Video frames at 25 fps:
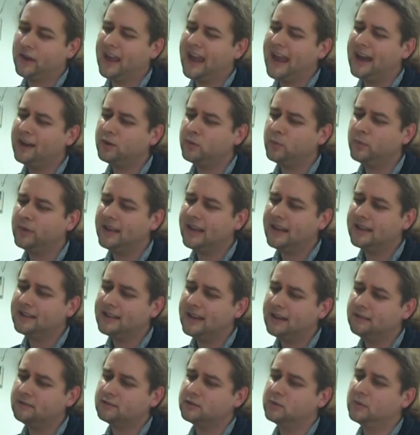Okay, how did we get
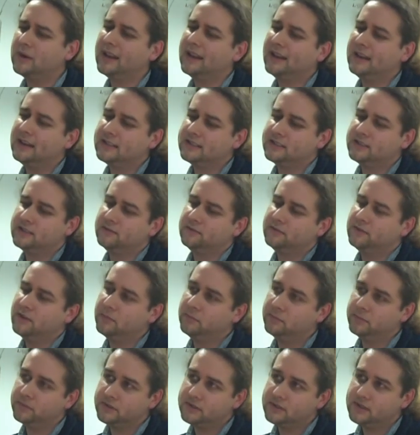down to our list of
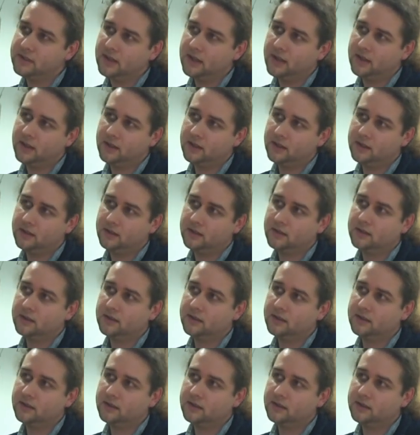numbers there?